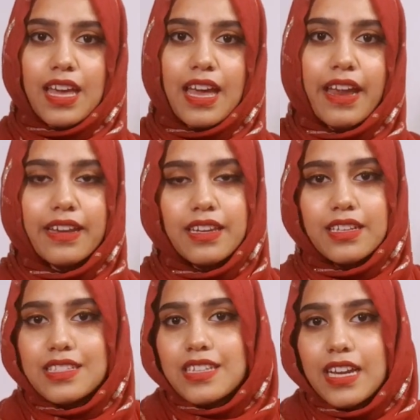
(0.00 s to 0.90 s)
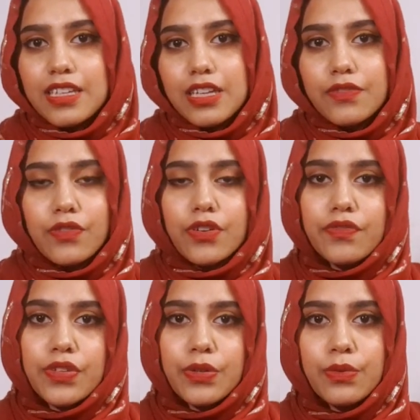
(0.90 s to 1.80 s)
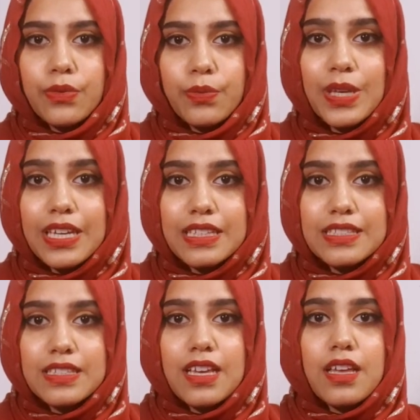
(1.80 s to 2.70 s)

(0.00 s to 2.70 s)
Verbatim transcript: and it stayed there for a few weeks.